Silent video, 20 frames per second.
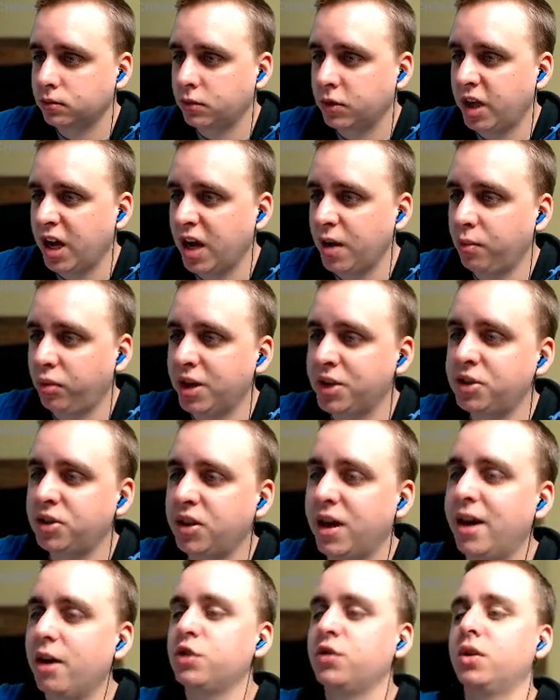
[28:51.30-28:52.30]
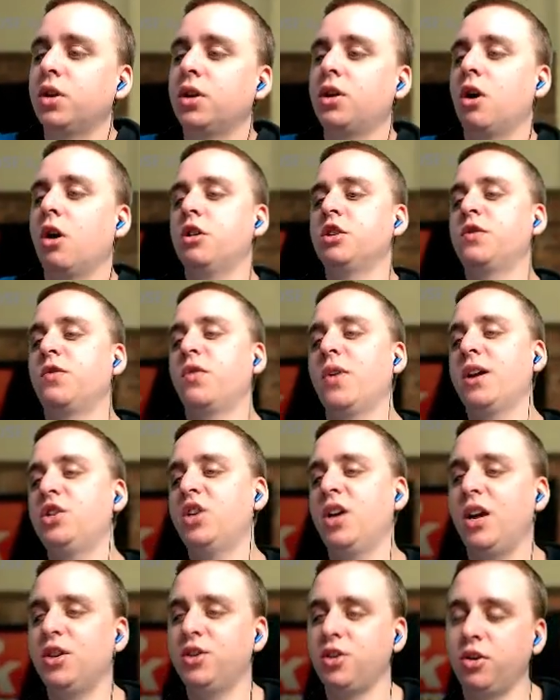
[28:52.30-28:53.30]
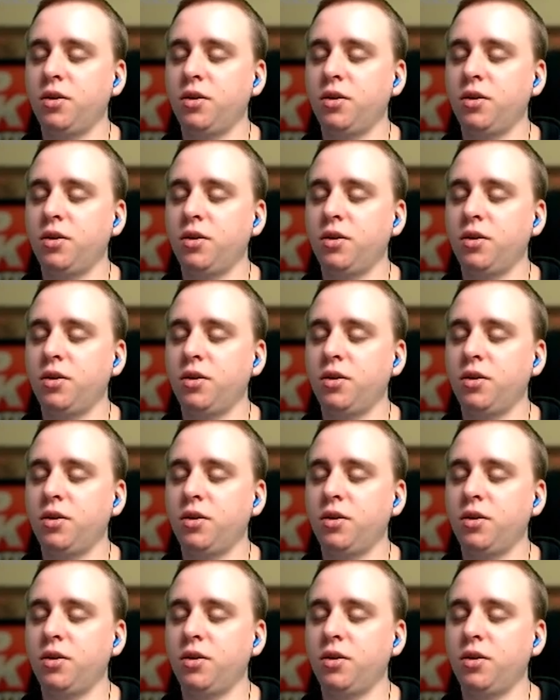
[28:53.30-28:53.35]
Gameplay sliders for the Cards franchise are